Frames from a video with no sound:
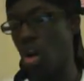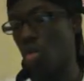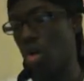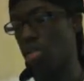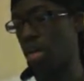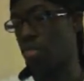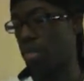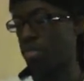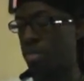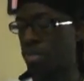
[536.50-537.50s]
While that
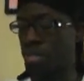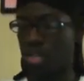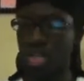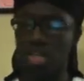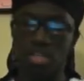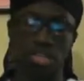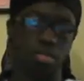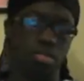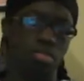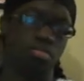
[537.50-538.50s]
may be the case,
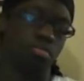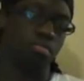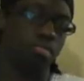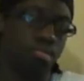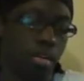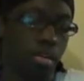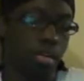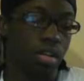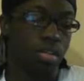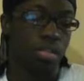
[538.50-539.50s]

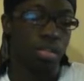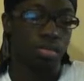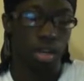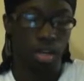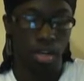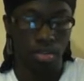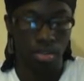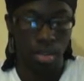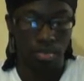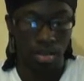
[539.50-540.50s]
pause because I'm checking
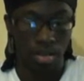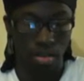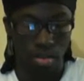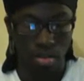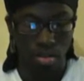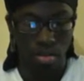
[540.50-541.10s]
out something.